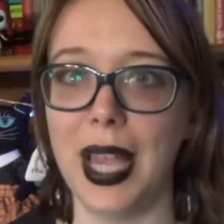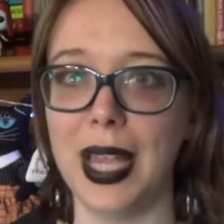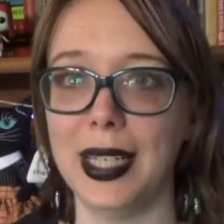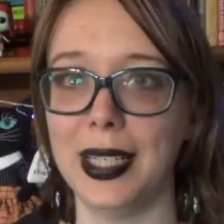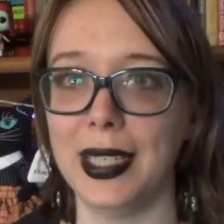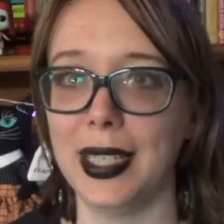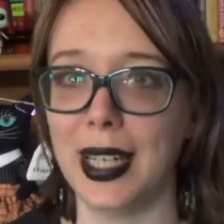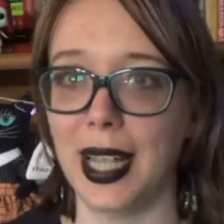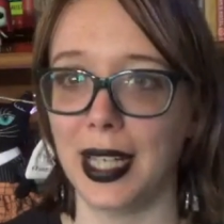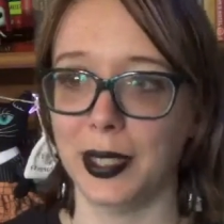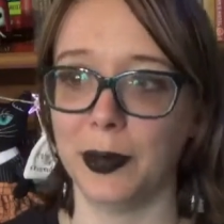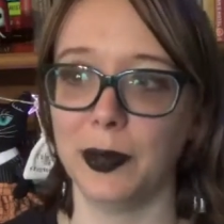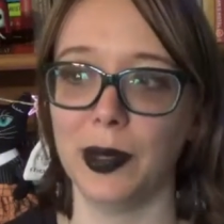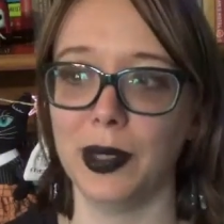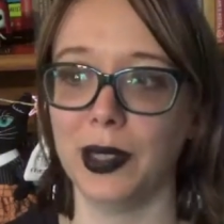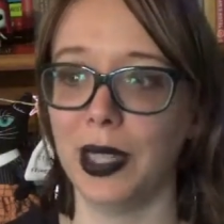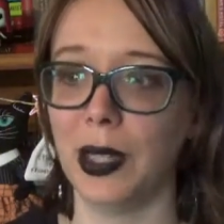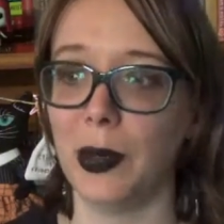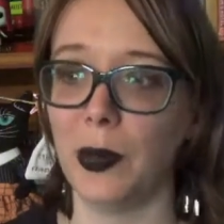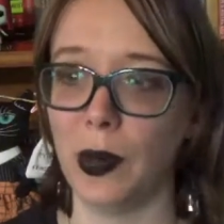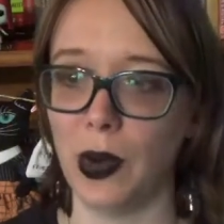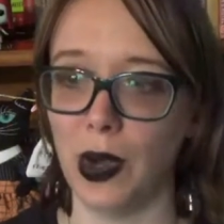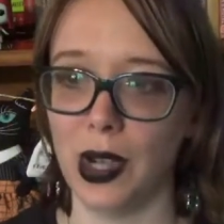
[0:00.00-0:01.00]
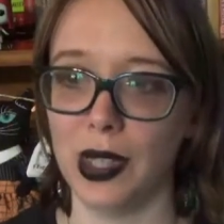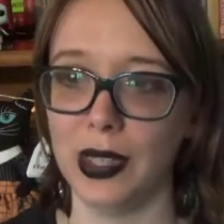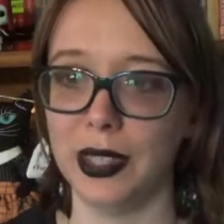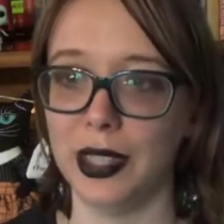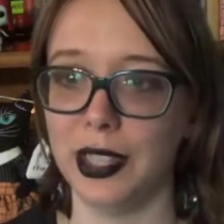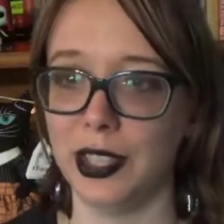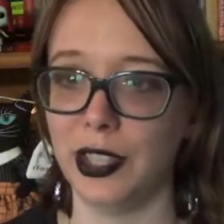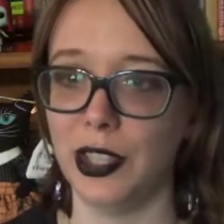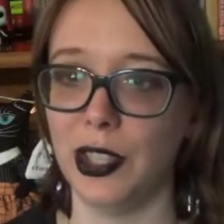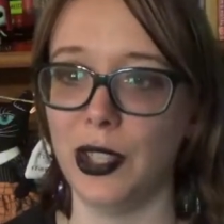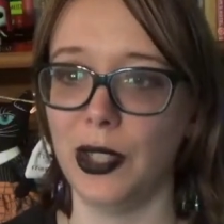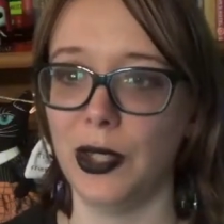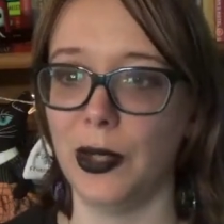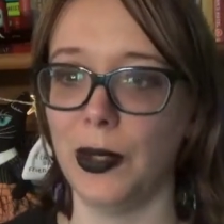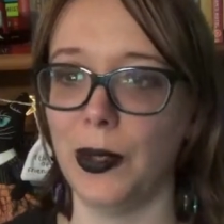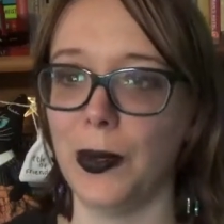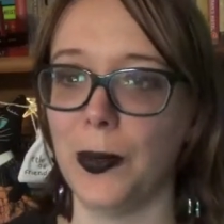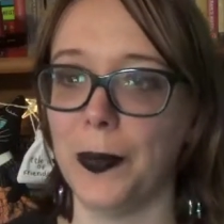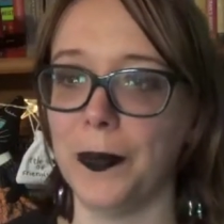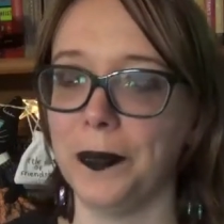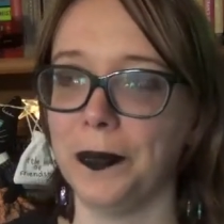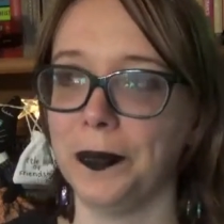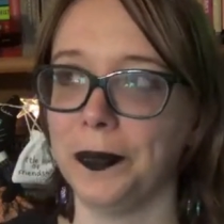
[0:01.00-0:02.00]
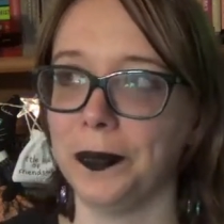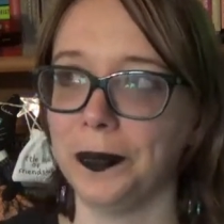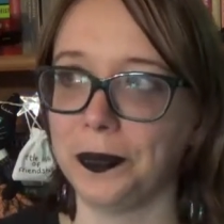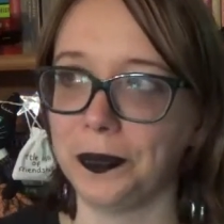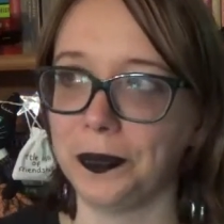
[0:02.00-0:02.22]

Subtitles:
and desperately wants to